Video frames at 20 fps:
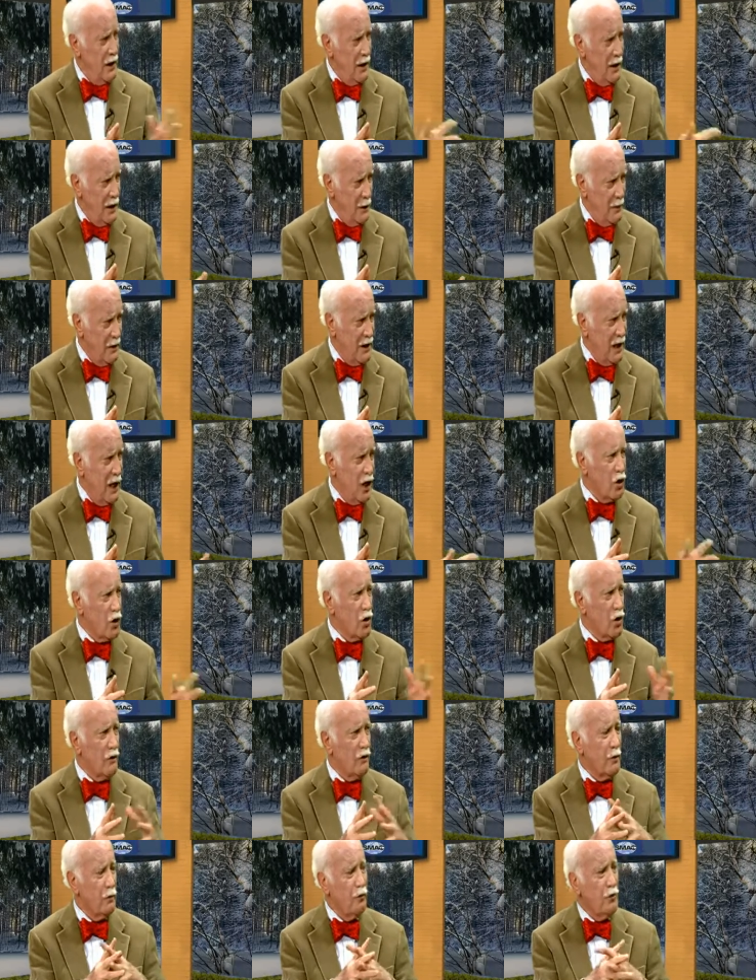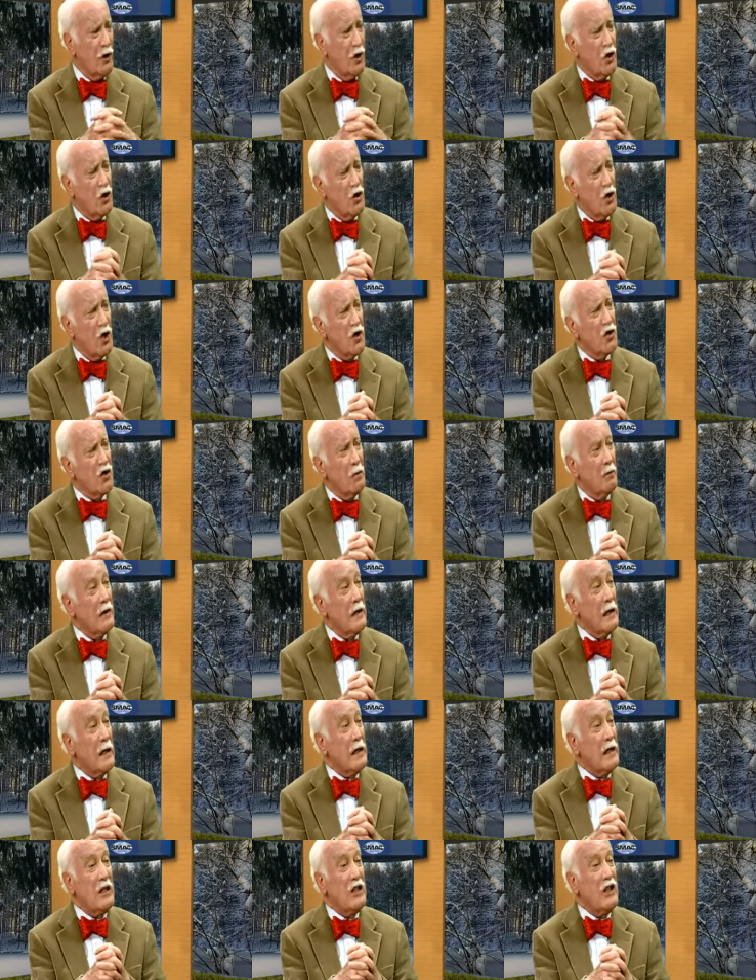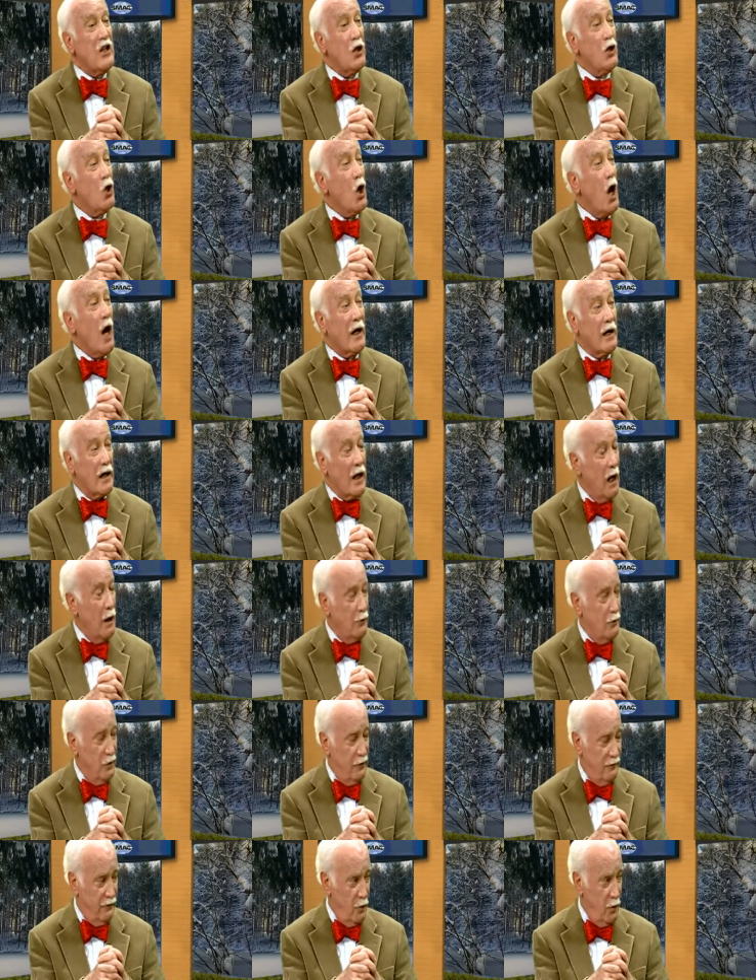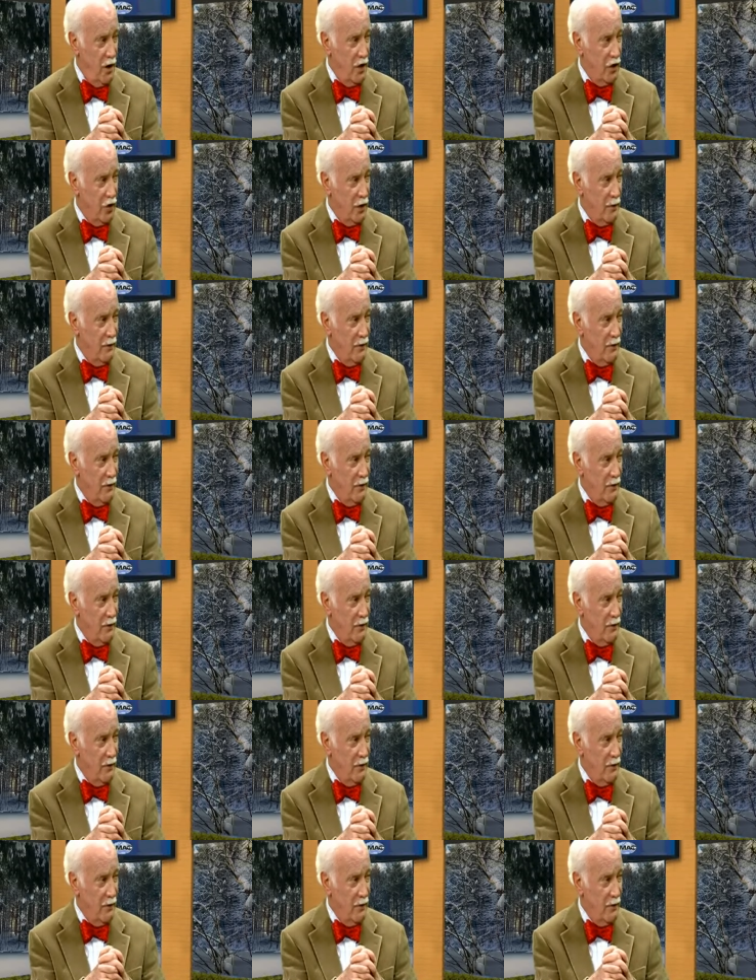imitation of the British system, did not come to fruition.